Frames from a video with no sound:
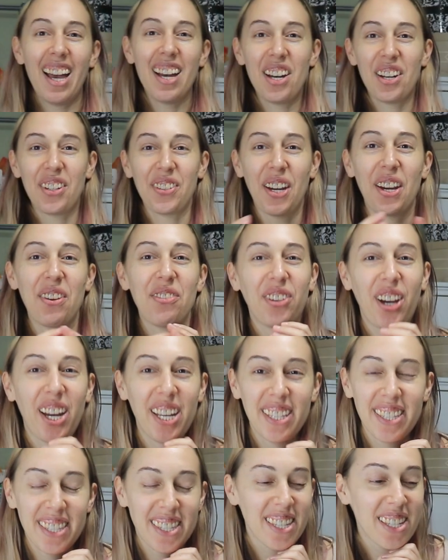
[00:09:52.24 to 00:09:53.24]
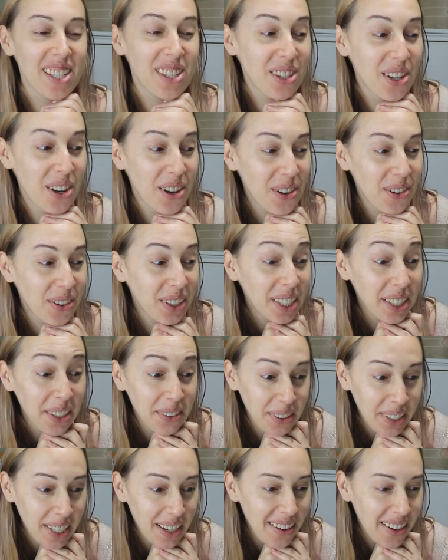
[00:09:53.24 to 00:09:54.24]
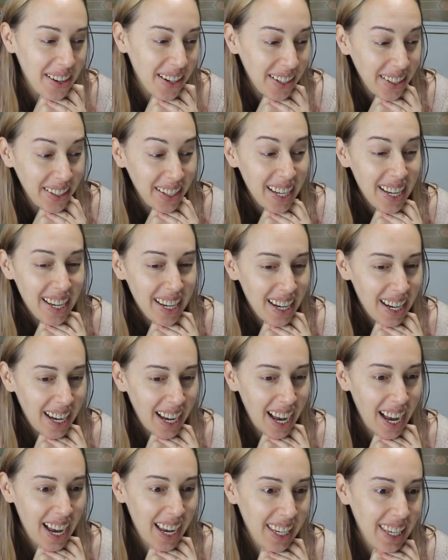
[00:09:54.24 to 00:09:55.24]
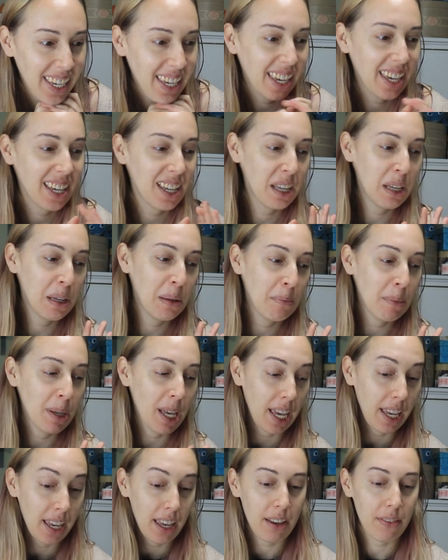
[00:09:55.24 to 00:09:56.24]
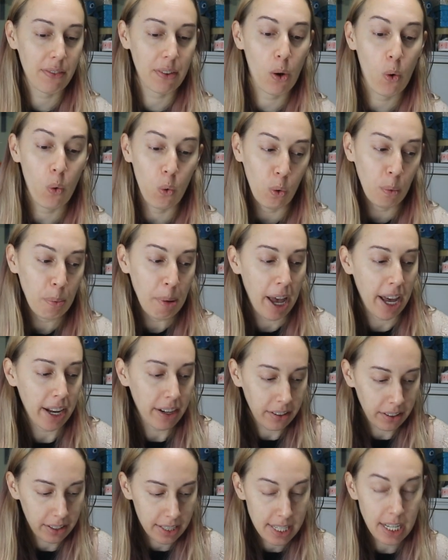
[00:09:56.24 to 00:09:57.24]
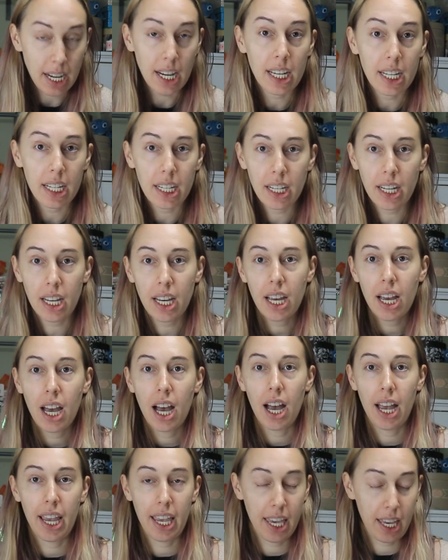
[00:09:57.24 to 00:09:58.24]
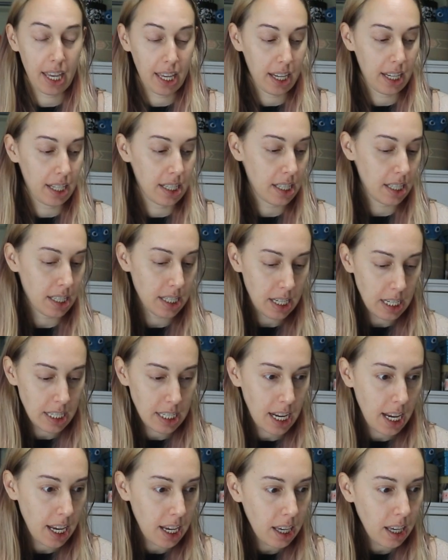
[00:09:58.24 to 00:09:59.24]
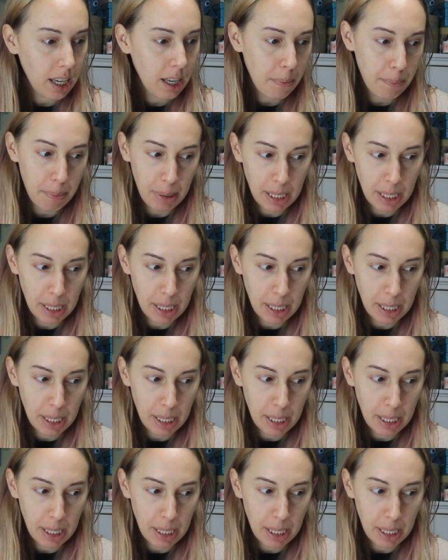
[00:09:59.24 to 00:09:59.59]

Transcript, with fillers: All right, friends, so here we are. I am, I have a whole pattern done, and today